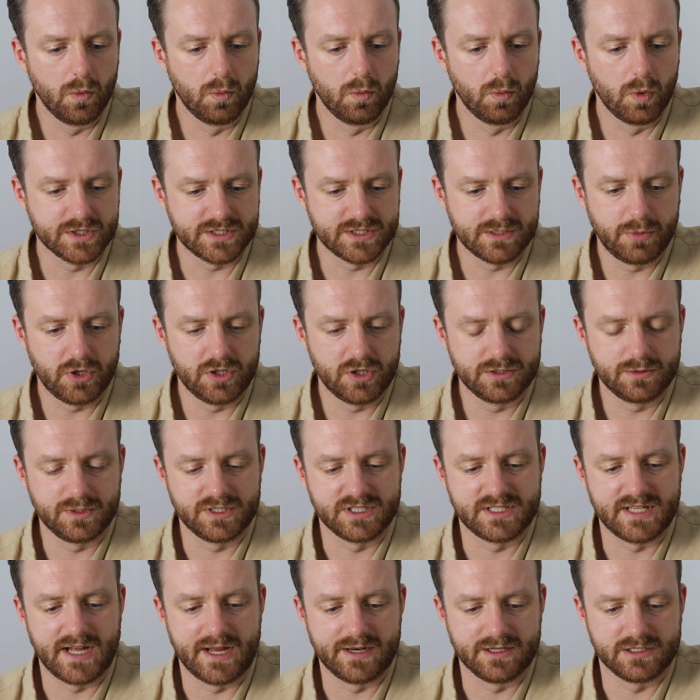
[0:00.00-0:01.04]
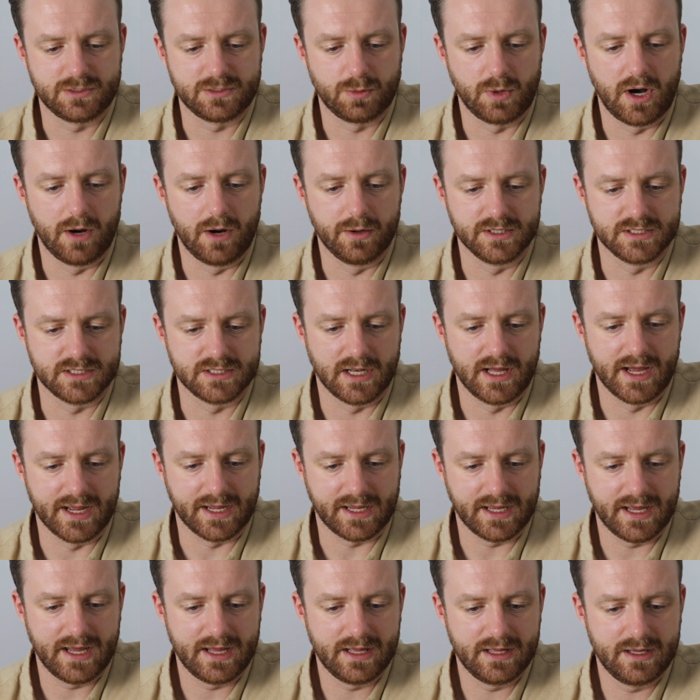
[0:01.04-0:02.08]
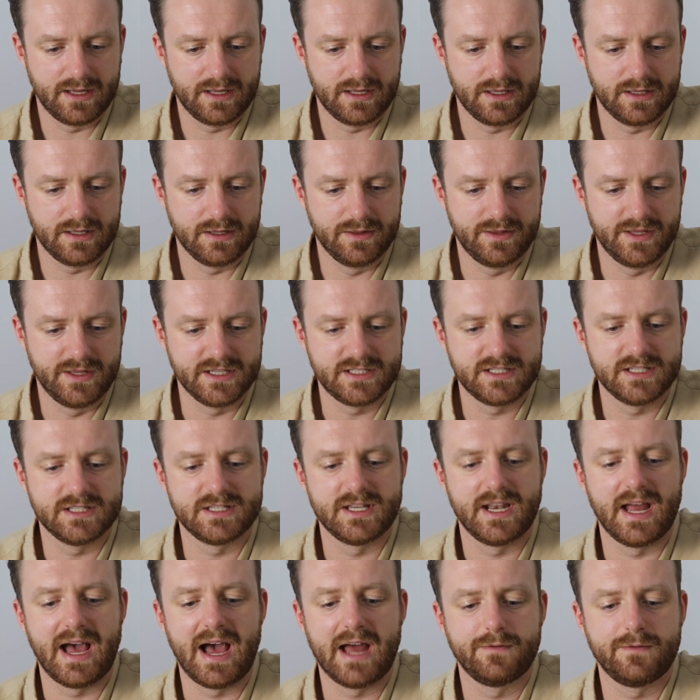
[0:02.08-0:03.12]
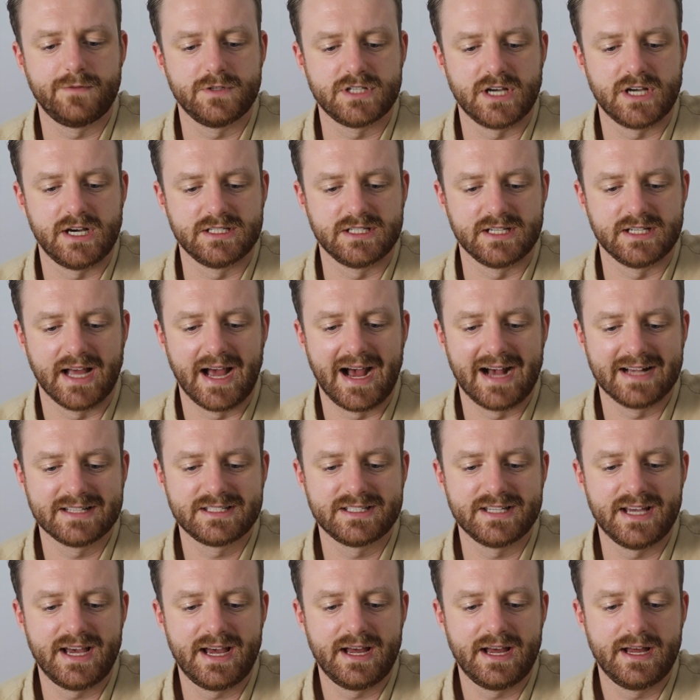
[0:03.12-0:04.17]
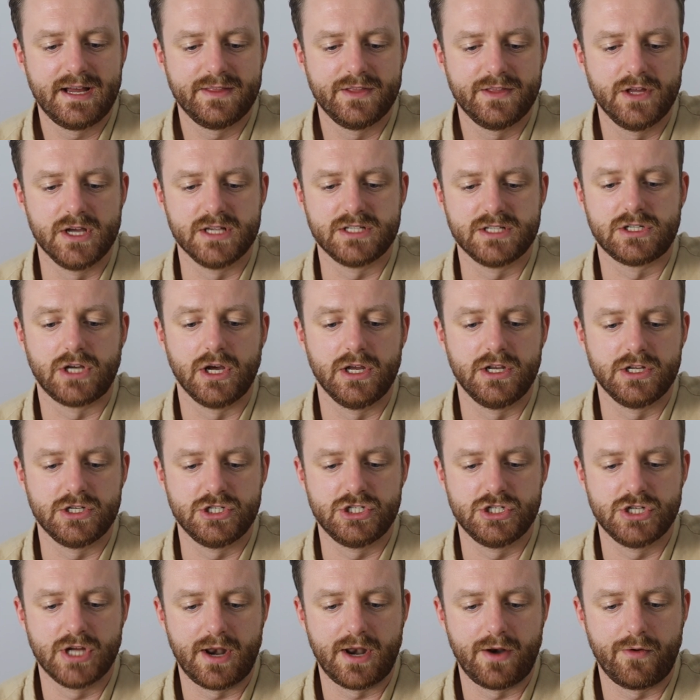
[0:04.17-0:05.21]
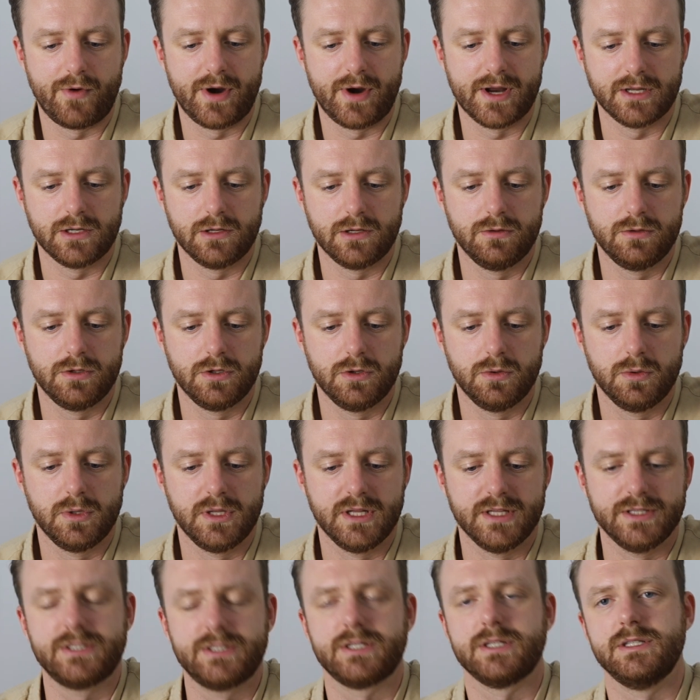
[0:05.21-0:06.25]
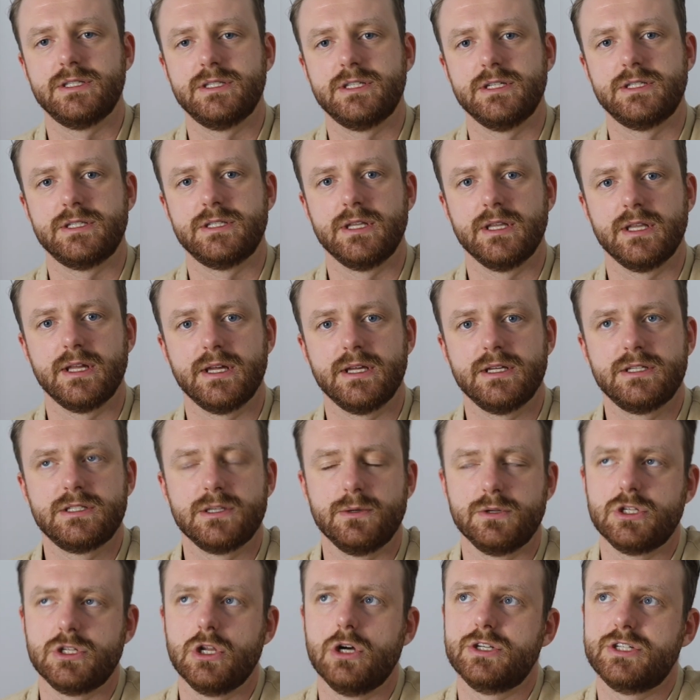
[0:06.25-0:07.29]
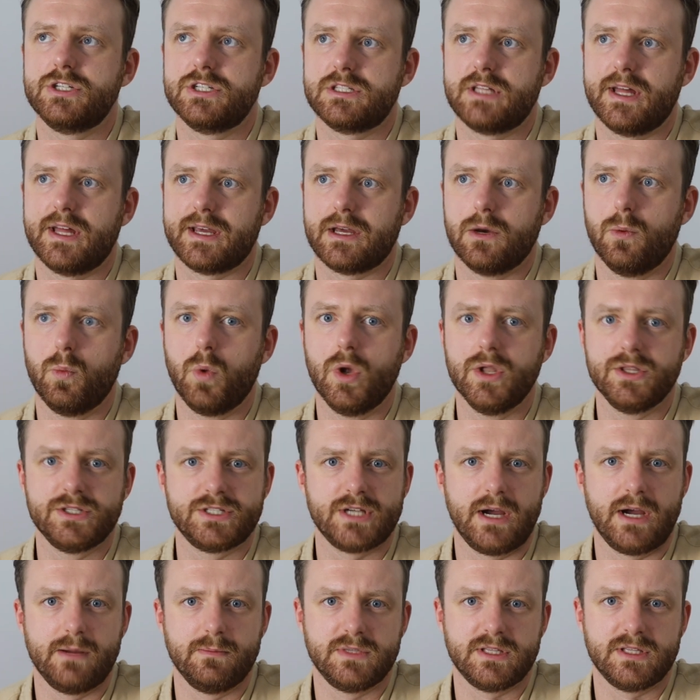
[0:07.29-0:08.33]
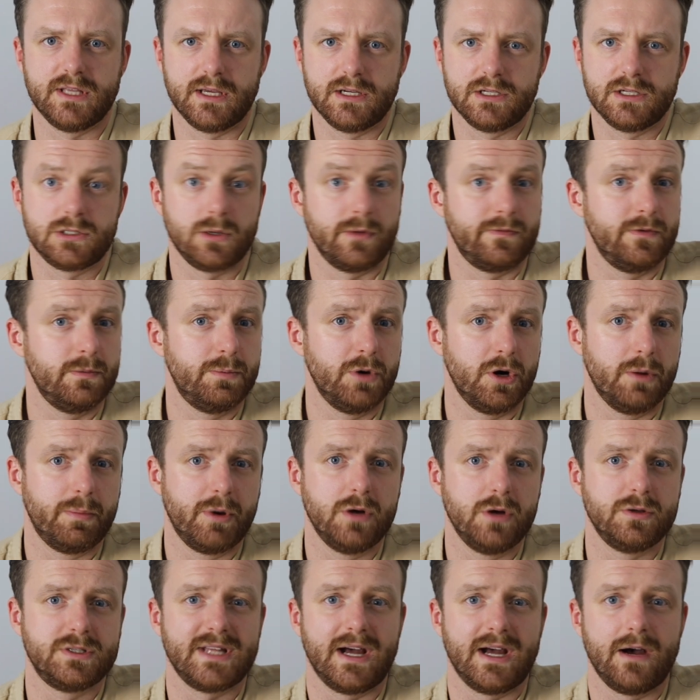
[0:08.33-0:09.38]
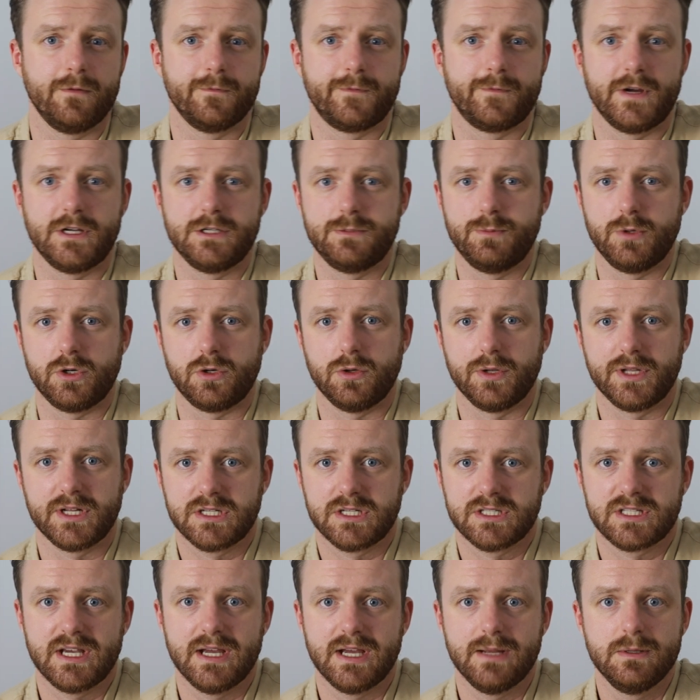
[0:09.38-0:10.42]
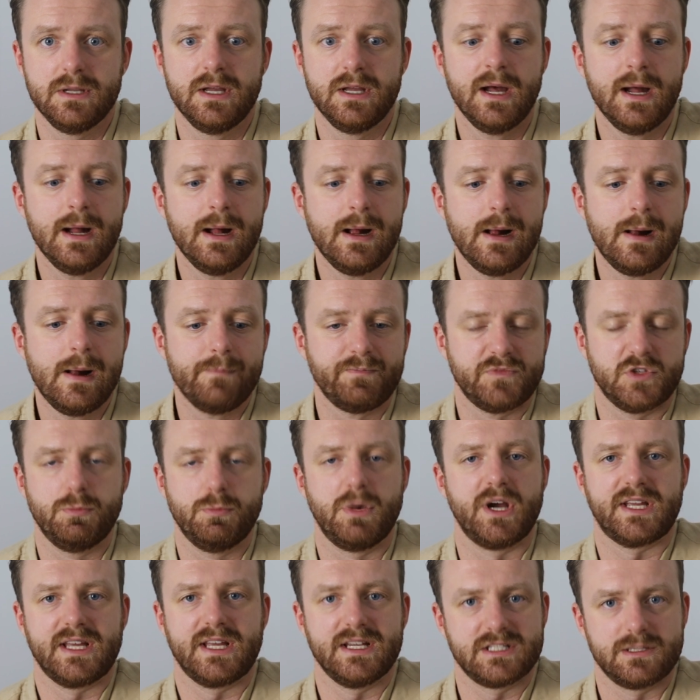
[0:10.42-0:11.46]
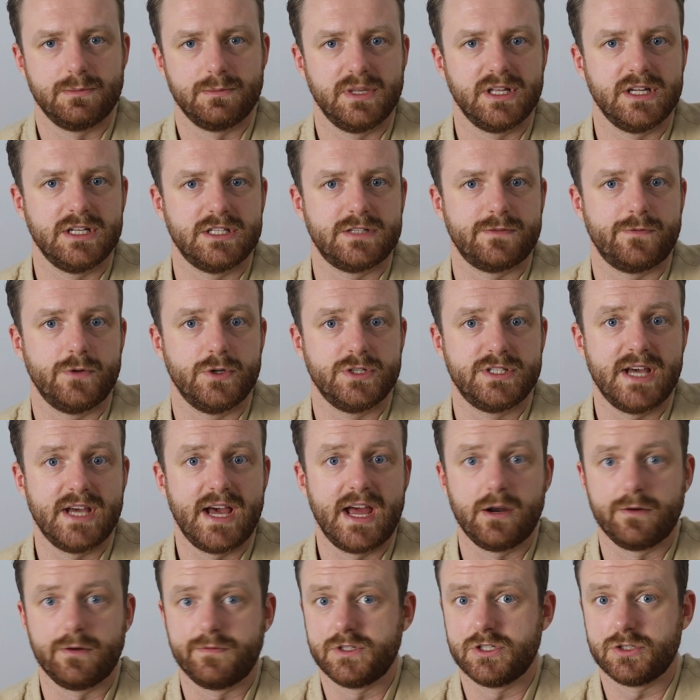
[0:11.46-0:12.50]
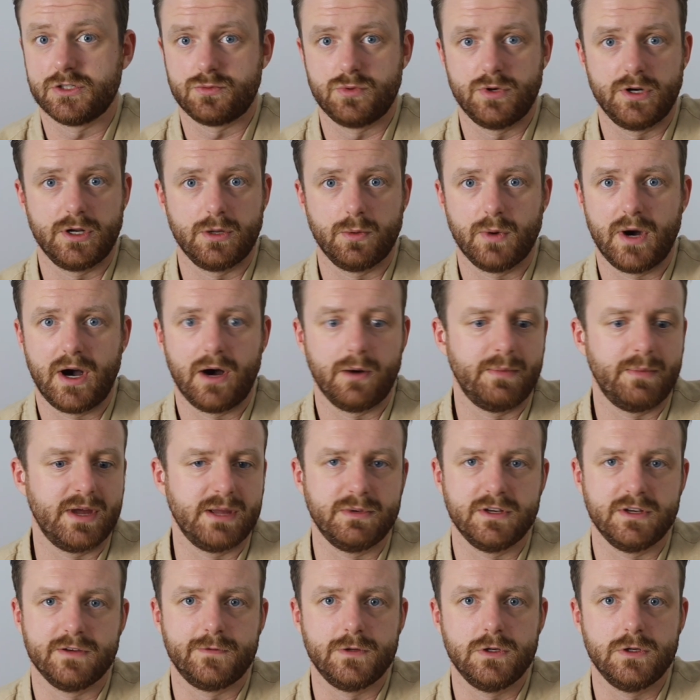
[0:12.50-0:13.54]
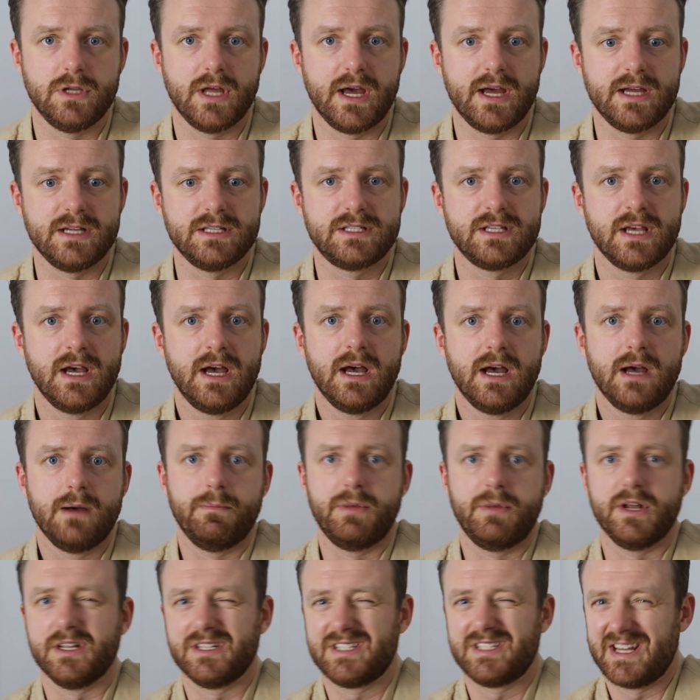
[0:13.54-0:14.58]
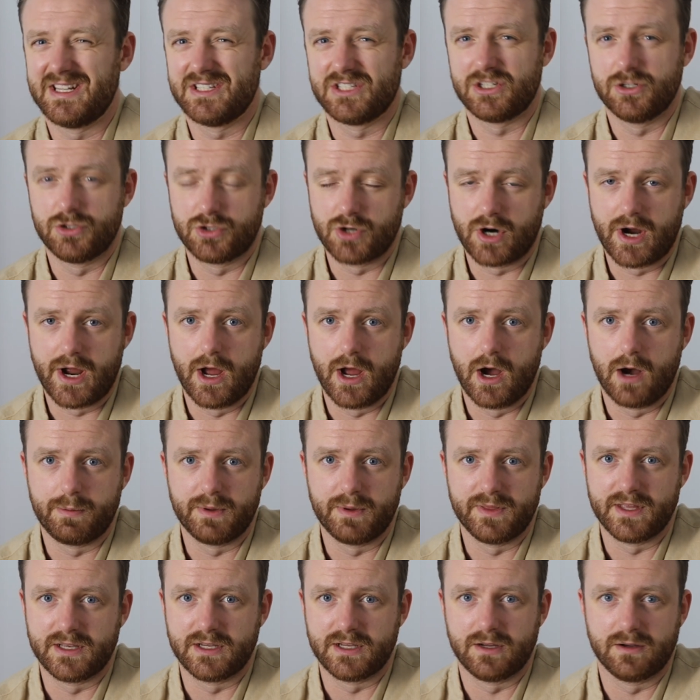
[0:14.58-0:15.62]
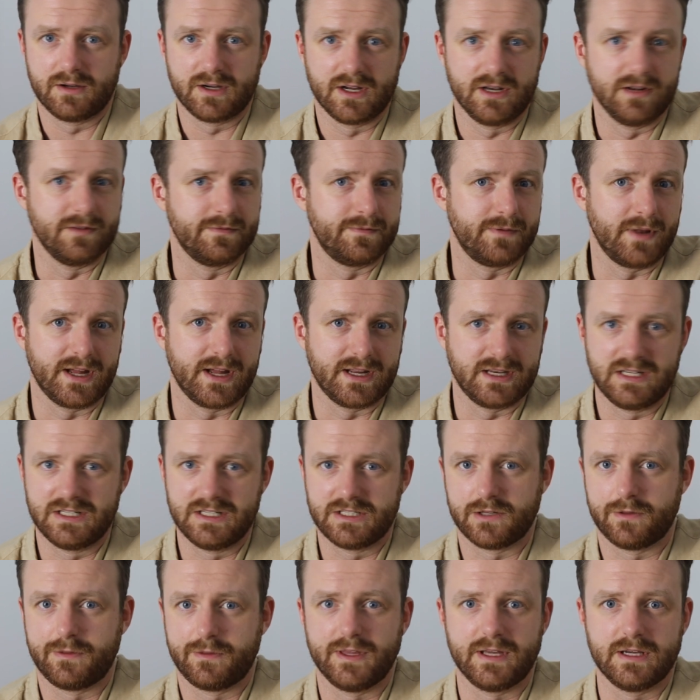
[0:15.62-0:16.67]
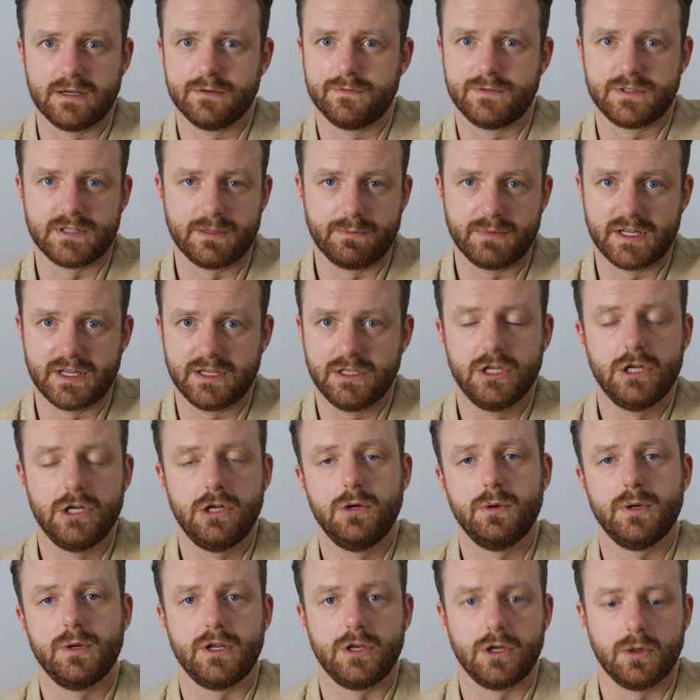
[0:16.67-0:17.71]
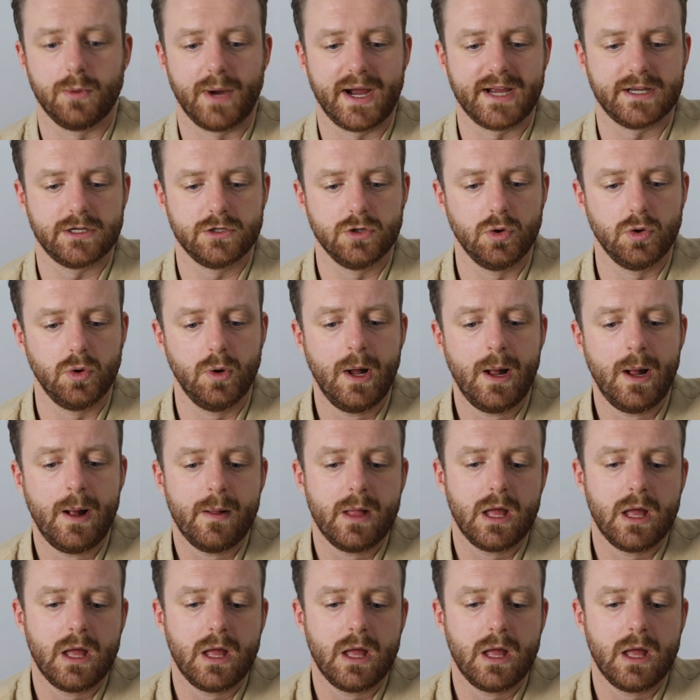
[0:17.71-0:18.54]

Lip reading: what's important to understand as well is this is an advertising asset that is going to generate you new leads consistently. So it's not just a one-time thing. So if you put a post out on Facebook or LinkedIn, you might get some leads for a day, or if it does really well, maybe a few days, but it tends to dry up, and then you kind of need to think of something new and a new angle.